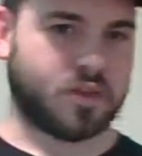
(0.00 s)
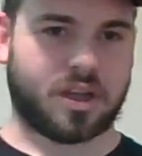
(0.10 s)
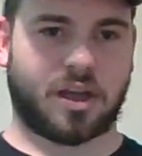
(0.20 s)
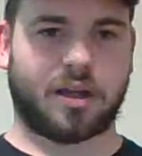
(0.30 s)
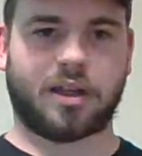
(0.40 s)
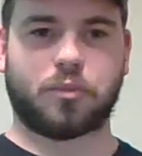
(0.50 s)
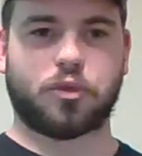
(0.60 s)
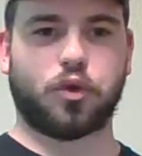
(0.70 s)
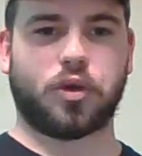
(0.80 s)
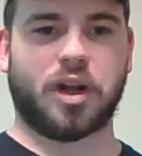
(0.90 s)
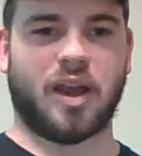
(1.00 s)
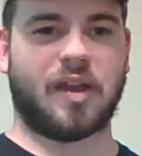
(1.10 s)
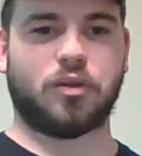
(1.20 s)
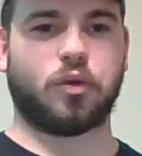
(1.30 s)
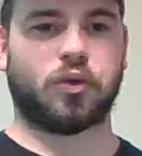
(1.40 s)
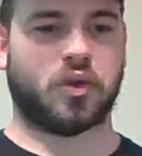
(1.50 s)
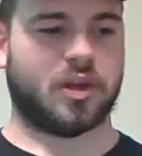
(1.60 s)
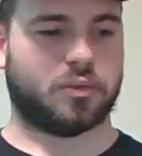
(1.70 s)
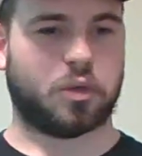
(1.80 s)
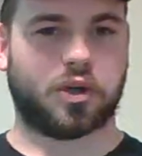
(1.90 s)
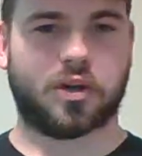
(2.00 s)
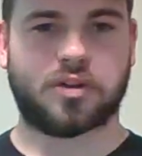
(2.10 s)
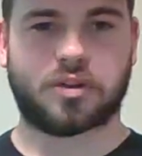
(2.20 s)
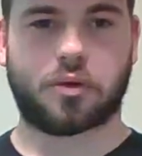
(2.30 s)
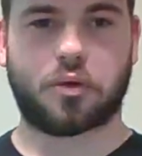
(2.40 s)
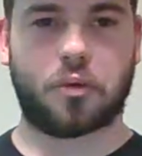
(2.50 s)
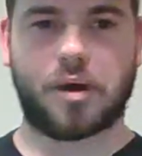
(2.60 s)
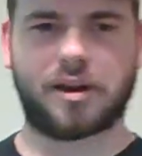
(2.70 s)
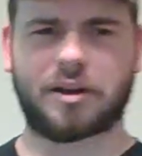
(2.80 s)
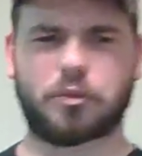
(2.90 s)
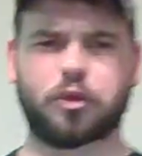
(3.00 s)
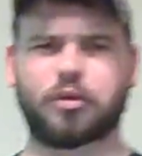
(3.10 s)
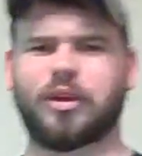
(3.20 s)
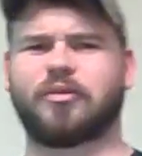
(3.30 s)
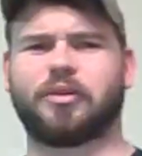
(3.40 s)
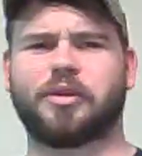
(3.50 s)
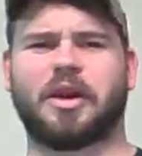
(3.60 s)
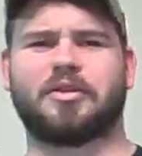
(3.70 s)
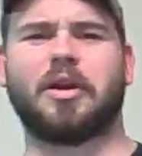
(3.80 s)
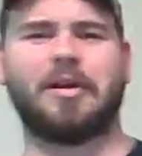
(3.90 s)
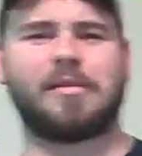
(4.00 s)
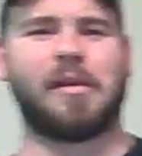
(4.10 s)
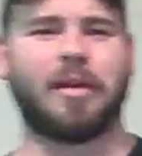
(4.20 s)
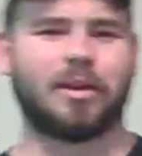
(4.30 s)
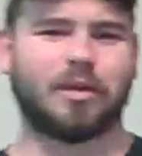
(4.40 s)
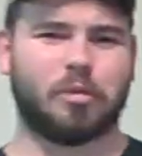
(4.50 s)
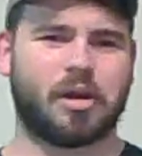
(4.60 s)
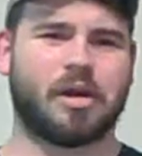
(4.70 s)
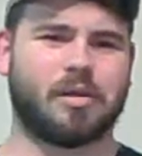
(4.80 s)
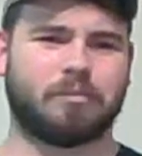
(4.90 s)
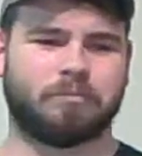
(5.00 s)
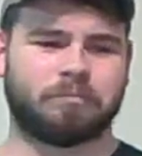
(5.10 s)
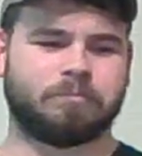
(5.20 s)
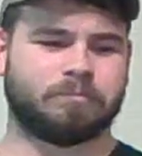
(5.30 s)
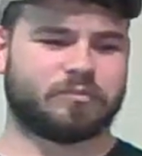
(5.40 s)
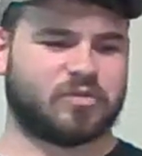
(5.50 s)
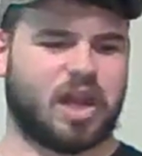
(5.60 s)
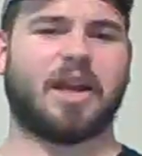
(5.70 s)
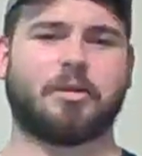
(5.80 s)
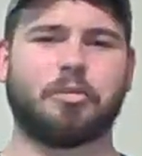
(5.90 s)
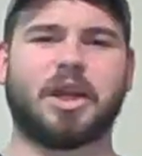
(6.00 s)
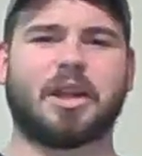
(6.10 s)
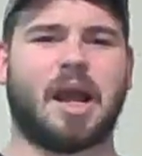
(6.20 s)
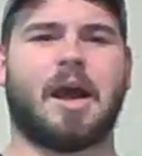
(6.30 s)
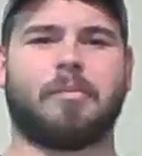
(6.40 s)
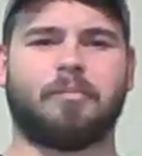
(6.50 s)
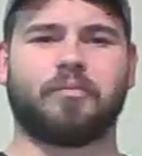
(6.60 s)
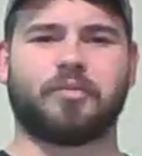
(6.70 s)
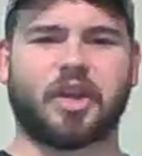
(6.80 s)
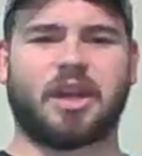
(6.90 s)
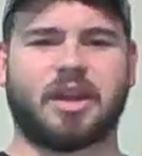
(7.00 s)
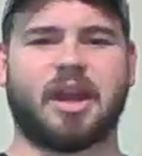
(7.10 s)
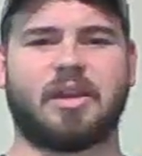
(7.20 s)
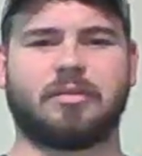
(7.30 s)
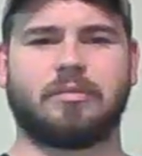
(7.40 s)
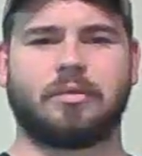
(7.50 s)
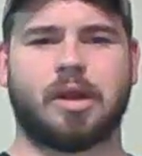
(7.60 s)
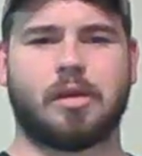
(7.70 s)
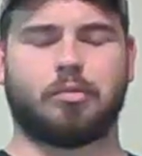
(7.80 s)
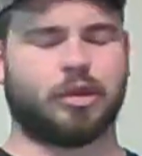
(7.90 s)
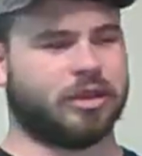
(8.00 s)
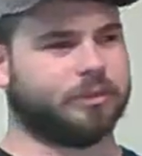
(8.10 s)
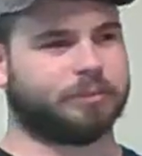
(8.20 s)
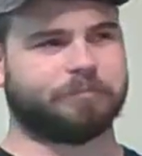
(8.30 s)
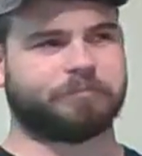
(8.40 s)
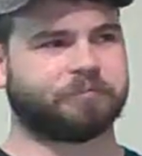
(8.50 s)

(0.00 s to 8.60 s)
I kept doing it. I hate doing that to my guns. I don't know why I kept doing that for you guys. But I can make it happen. I can, but